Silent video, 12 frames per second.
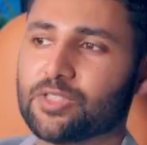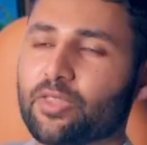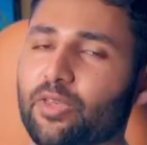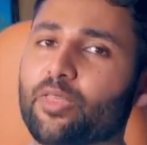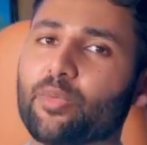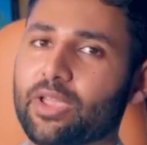So
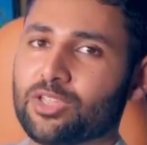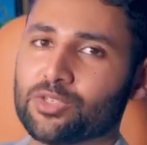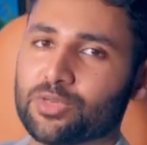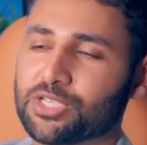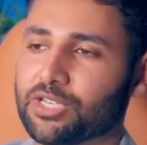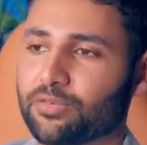the other way
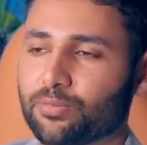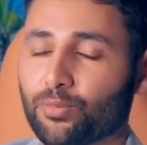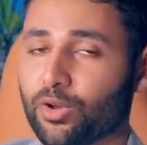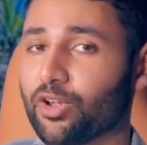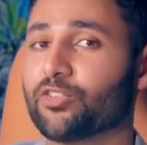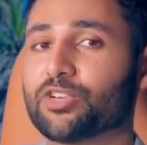to achieve
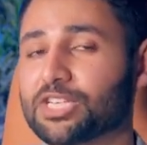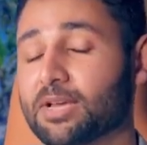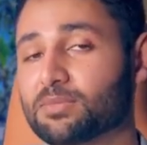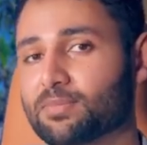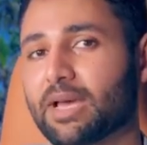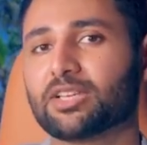100
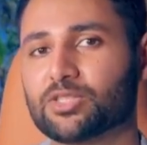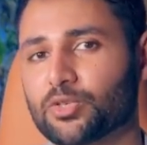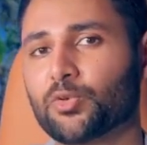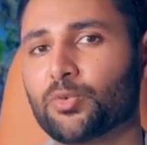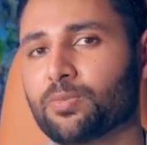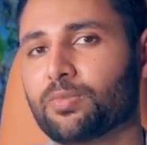times max
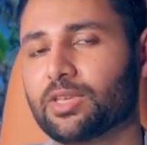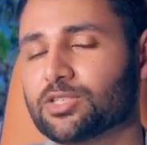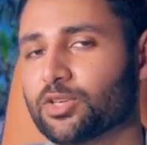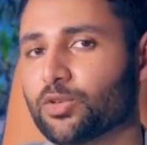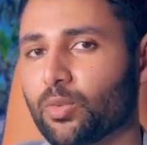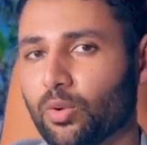zoom is
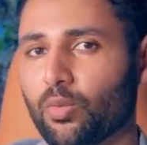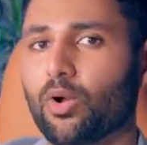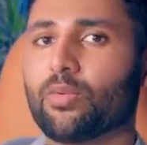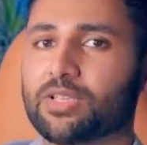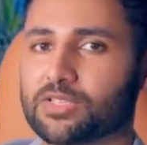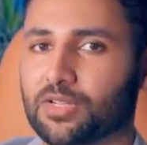to do what
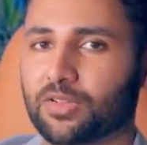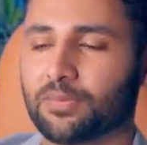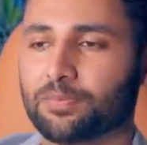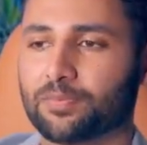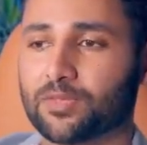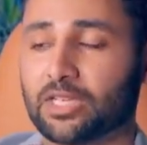Huawei's
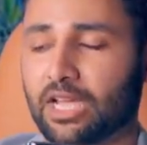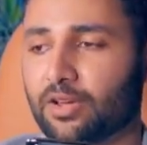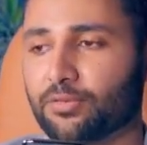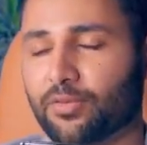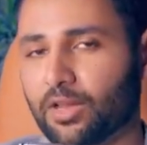done, to have